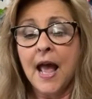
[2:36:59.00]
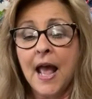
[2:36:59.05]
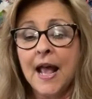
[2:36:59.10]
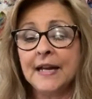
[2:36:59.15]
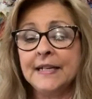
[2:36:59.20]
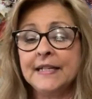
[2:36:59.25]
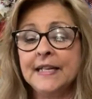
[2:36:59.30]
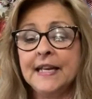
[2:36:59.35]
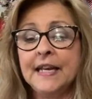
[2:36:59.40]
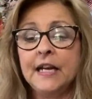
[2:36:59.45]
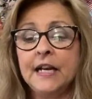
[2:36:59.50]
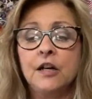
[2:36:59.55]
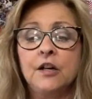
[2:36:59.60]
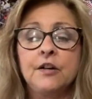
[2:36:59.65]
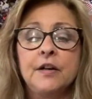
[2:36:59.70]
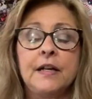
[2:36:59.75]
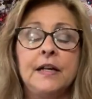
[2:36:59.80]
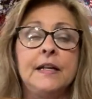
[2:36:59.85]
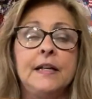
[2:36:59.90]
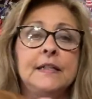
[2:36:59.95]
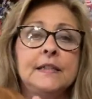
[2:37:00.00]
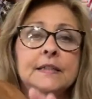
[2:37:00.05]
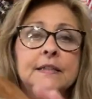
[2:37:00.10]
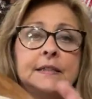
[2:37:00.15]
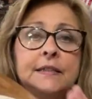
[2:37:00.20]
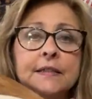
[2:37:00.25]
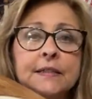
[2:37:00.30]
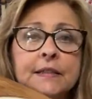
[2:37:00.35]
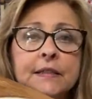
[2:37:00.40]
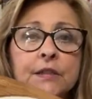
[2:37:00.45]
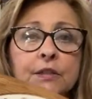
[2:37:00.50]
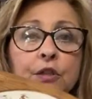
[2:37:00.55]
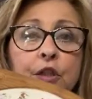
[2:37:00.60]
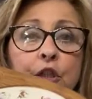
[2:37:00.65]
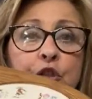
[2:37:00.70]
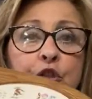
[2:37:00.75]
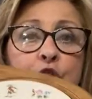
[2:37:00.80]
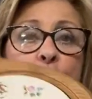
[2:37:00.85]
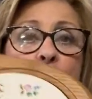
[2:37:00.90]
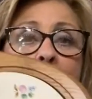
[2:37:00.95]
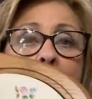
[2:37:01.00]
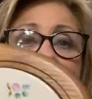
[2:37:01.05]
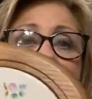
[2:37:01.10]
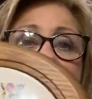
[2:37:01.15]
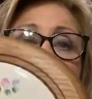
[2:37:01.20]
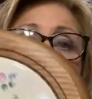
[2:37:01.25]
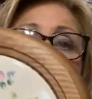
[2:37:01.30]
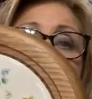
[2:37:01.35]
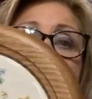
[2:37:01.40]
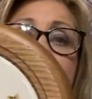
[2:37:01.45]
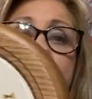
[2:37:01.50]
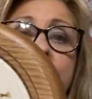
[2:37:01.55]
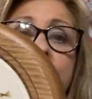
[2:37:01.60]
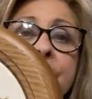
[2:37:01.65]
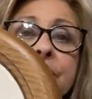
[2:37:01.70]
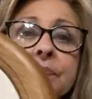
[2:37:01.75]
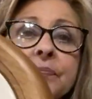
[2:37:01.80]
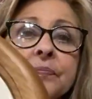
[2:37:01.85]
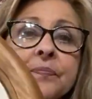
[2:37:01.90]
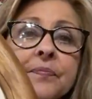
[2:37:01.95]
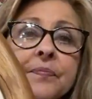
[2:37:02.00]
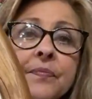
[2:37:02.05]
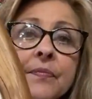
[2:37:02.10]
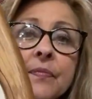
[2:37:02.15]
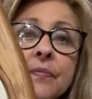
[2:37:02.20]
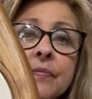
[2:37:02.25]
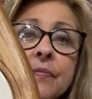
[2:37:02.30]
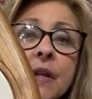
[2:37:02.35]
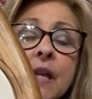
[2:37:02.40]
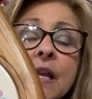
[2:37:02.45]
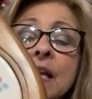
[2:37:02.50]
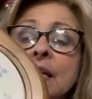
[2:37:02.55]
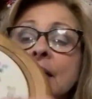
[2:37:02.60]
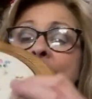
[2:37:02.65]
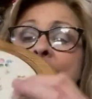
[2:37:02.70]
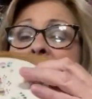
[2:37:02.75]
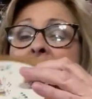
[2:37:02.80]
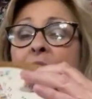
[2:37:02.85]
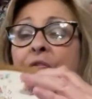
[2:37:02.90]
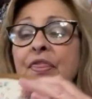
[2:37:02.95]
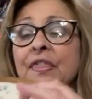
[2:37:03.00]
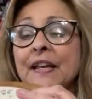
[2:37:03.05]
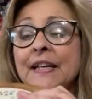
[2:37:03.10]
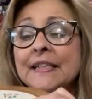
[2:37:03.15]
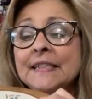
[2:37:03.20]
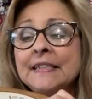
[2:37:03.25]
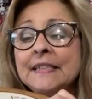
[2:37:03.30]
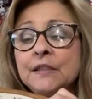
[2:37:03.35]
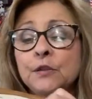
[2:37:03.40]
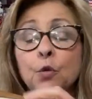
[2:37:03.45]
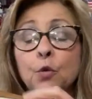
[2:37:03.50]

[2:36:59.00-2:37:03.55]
And here is the tray. Now this